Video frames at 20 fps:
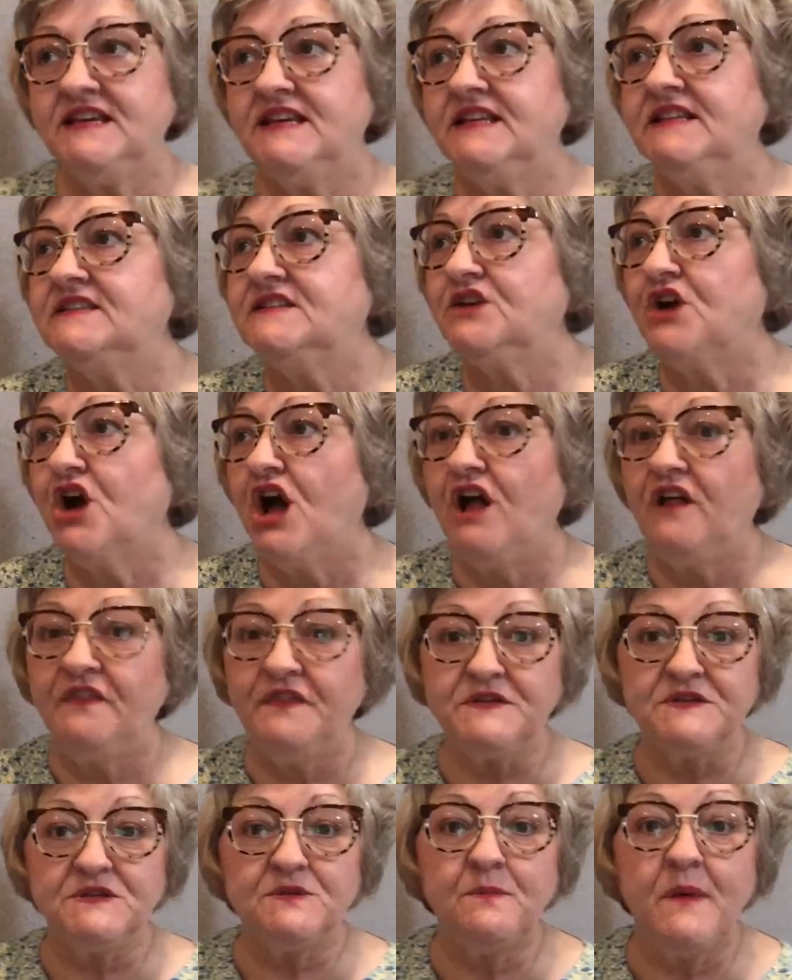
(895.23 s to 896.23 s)
It's called
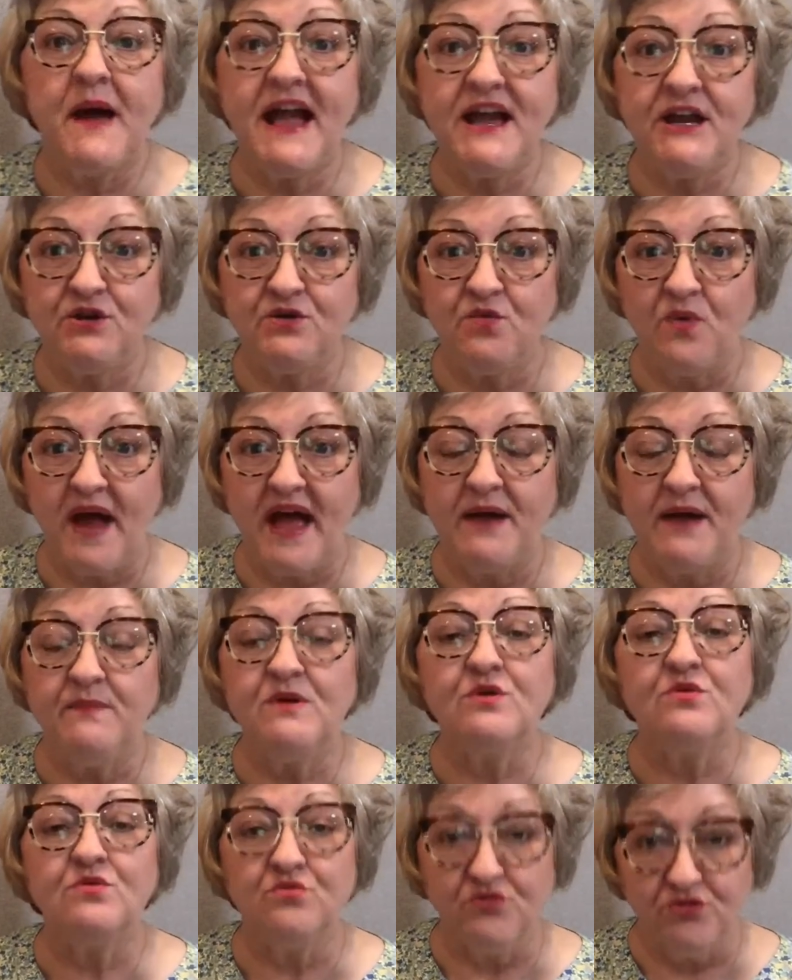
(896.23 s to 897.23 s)
the Spiderweb
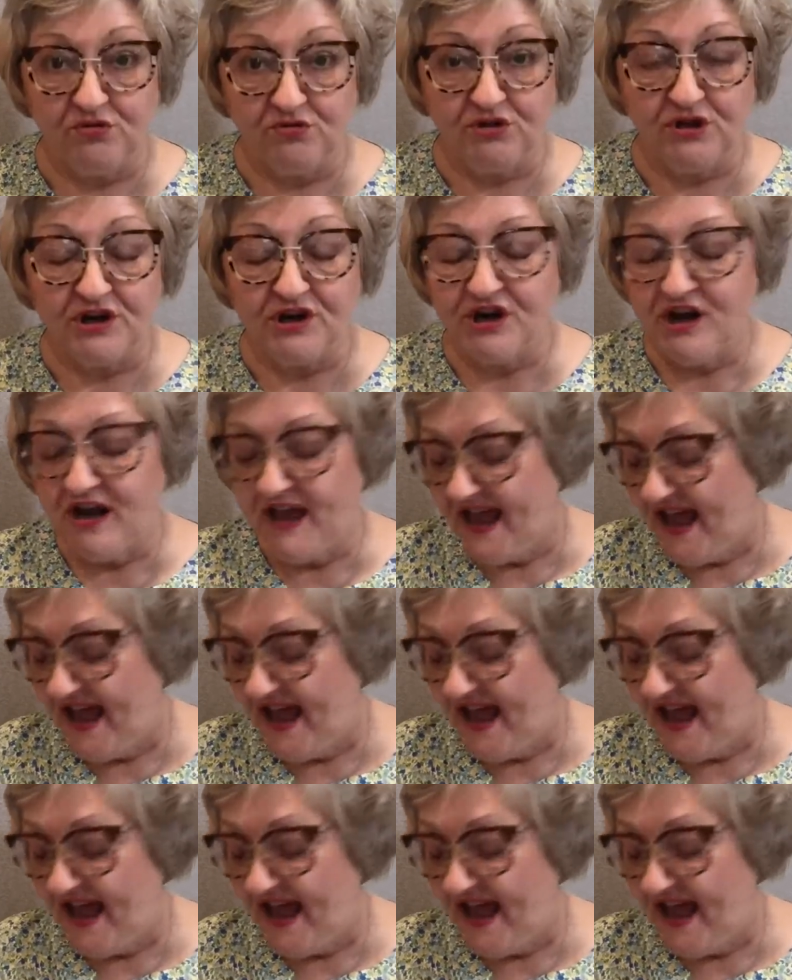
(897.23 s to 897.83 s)
ruler.